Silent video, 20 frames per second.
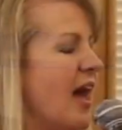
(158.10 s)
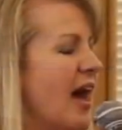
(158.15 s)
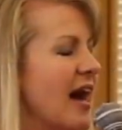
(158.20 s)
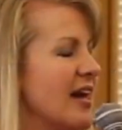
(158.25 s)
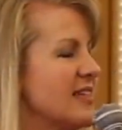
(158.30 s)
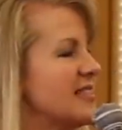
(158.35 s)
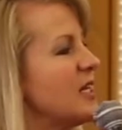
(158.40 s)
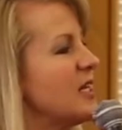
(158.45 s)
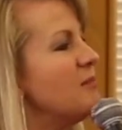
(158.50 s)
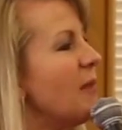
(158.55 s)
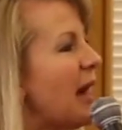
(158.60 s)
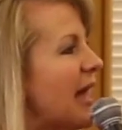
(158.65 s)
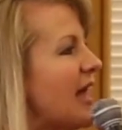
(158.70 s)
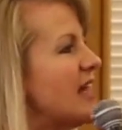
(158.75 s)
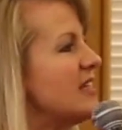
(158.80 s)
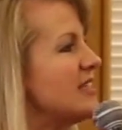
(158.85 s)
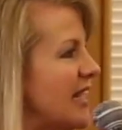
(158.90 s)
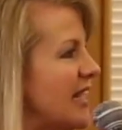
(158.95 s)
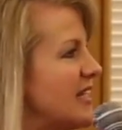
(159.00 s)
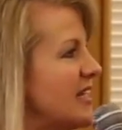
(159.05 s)
I said, my
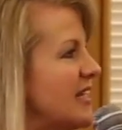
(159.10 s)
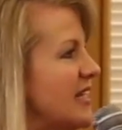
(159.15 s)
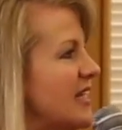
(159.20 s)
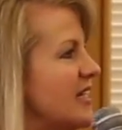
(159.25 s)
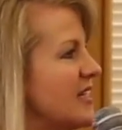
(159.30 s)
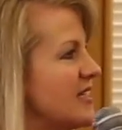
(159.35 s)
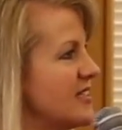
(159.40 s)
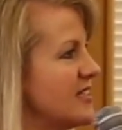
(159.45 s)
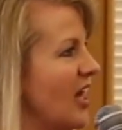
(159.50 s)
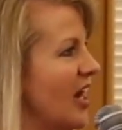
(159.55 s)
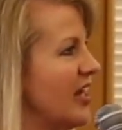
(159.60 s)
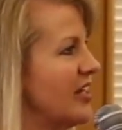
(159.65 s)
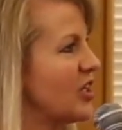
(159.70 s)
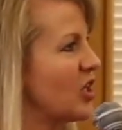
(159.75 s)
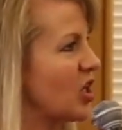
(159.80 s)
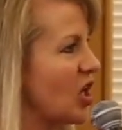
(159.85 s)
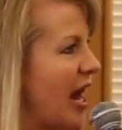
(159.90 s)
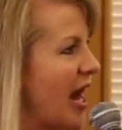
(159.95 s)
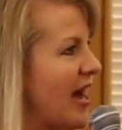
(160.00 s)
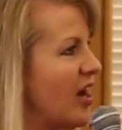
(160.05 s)
identity is not in a
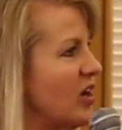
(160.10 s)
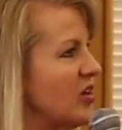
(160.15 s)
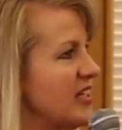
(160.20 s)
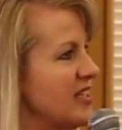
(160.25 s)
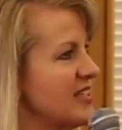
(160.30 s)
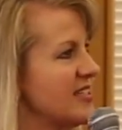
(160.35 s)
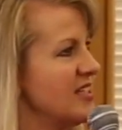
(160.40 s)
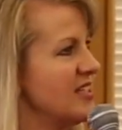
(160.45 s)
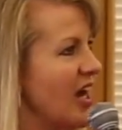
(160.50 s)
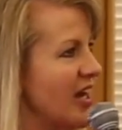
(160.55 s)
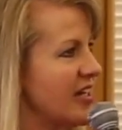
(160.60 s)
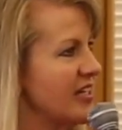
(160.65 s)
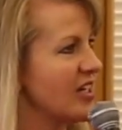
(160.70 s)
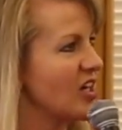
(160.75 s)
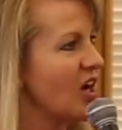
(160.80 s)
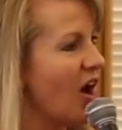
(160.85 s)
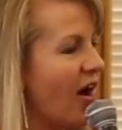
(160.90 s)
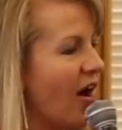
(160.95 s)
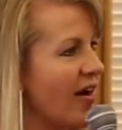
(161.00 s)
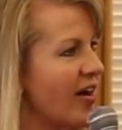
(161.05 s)
crown, it's not in a
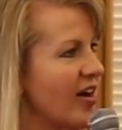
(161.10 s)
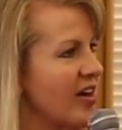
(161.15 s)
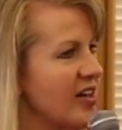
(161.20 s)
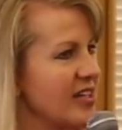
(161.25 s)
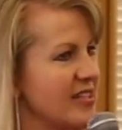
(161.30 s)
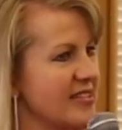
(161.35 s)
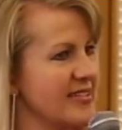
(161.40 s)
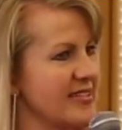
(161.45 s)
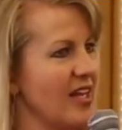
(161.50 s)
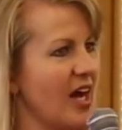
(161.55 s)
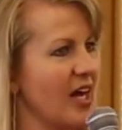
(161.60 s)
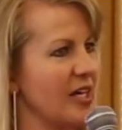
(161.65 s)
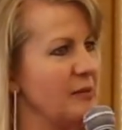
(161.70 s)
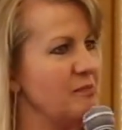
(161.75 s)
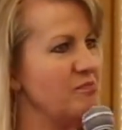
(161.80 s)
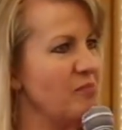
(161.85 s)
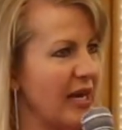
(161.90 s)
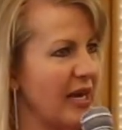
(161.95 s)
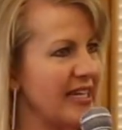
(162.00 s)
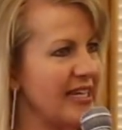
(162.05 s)
car, it's not in
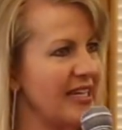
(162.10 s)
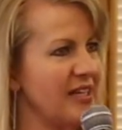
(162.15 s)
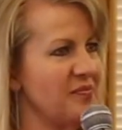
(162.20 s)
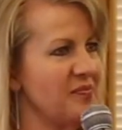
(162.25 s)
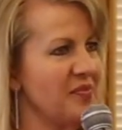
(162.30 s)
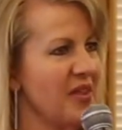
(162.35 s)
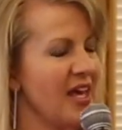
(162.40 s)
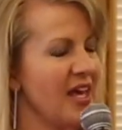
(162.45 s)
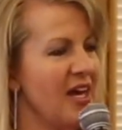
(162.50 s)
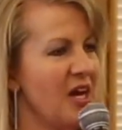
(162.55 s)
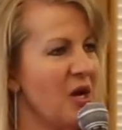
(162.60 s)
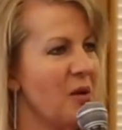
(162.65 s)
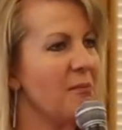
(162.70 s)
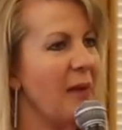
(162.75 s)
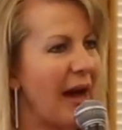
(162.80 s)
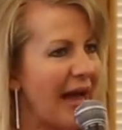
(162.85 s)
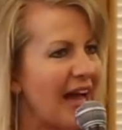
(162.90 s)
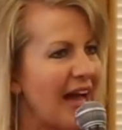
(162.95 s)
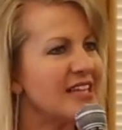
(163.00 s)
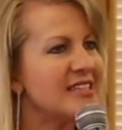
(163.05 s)
money.
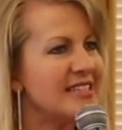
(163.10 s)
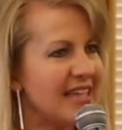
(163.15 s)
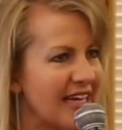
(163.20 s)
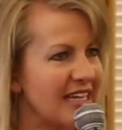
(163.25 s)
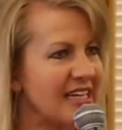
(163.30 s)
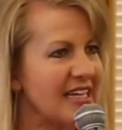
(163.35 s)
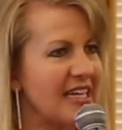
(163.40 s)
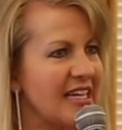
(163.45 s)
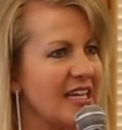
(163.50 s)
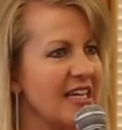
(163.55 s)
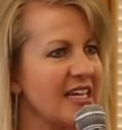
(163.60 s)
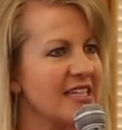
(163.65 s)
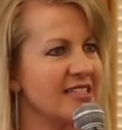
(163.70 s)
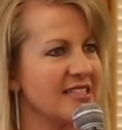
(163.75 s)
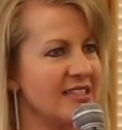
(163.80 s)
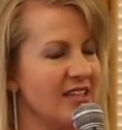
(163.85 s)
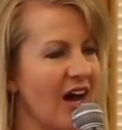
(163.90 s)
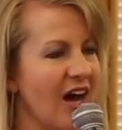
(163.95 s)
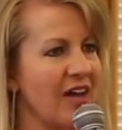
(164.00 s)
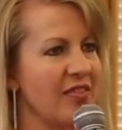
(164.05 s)
My identity is
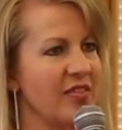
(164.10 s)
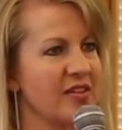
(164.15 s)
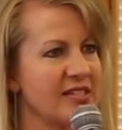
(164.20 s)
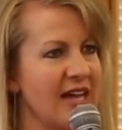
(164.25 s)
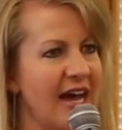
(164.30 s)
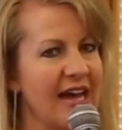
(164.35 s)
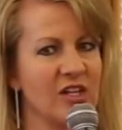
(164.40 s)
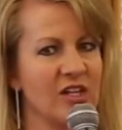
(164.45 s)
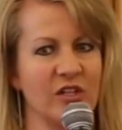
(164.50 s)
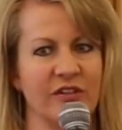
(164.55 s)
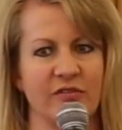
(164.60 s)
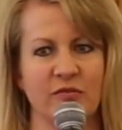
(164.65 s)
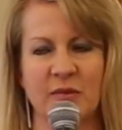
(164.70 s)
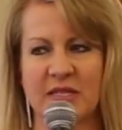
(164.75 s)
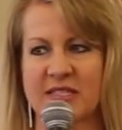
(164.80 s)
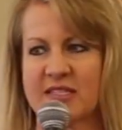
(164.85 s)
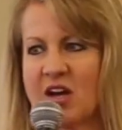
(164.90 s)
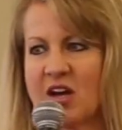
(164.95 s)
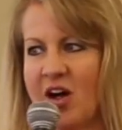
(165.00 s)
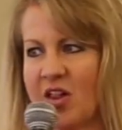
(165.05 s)
not in the title of
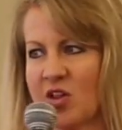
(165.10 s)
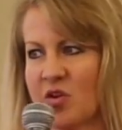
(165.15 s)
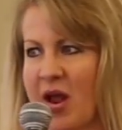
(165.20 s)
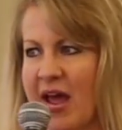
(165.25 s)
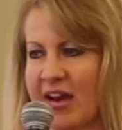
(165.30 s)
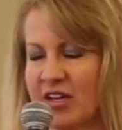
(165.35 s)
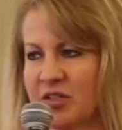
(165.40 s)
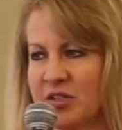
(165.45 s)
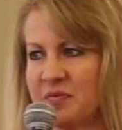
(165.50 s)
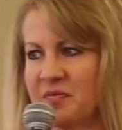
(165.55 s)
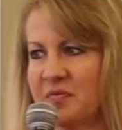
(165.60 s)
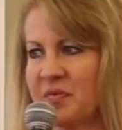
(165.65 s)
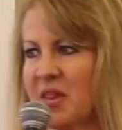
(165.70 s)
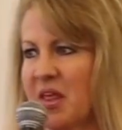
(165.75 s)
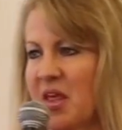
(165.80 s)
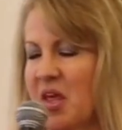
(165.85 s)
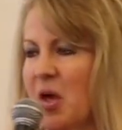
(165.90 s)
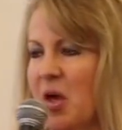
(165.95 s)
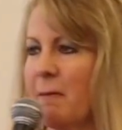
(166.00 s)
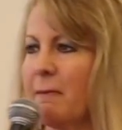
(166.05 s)
Miss Colorado.
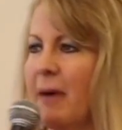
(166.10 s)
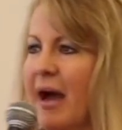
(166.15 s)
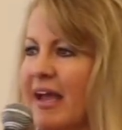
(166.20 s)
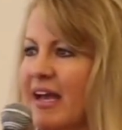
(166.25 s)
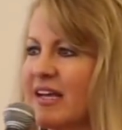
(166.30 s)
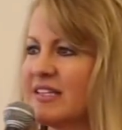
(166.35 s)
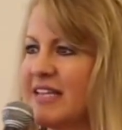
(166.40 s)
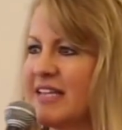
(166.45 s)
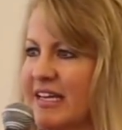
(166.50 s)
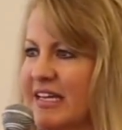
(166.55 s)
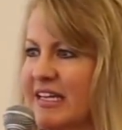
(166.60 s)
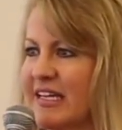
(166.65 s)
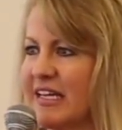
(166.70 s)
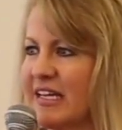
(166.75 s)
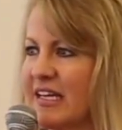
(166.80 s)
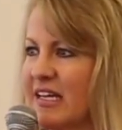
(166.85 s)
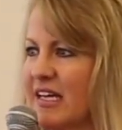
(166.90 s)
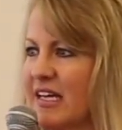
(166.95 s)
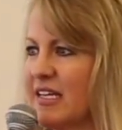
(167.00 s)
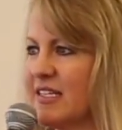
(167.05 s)
My
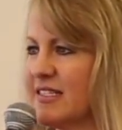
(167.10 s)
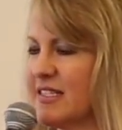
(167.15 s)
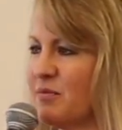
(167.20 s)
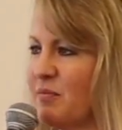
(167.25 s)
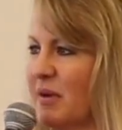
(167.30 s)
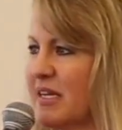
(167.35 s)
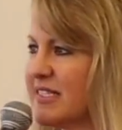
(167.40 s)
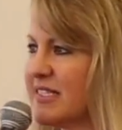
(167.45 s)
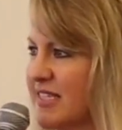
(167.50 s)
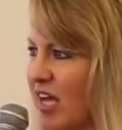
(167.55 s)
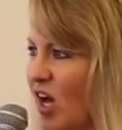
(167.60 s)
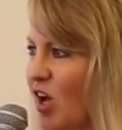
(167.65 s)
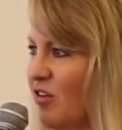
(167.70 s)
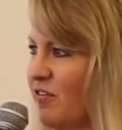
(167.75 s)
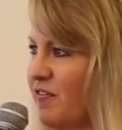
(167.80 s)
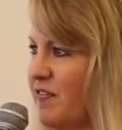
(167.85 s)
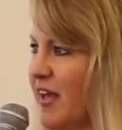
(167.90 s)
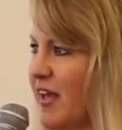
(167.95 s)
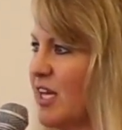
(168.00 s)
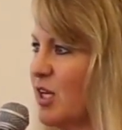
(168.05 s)
identity is in myself
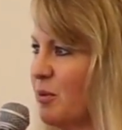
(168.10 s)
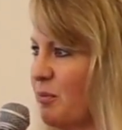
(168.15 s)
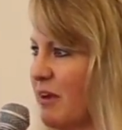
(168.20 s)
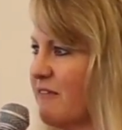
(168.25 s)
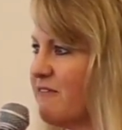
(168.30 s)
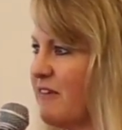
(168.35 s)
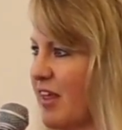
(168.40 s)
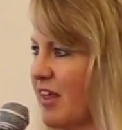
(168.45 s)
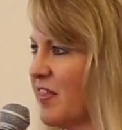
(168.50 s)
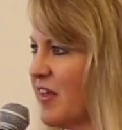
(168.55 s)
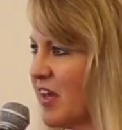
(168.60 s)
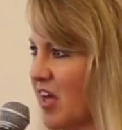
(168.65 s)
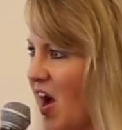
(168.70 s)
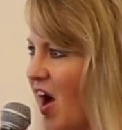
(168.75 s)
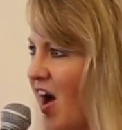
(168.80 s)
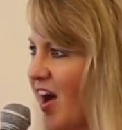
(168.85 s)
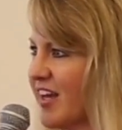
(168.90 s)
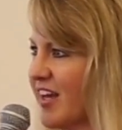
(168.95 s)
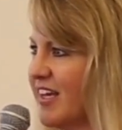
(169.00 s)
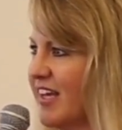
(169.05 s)
and in my faith in
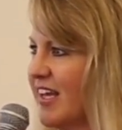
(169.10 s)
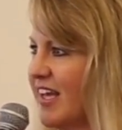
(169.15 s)
God.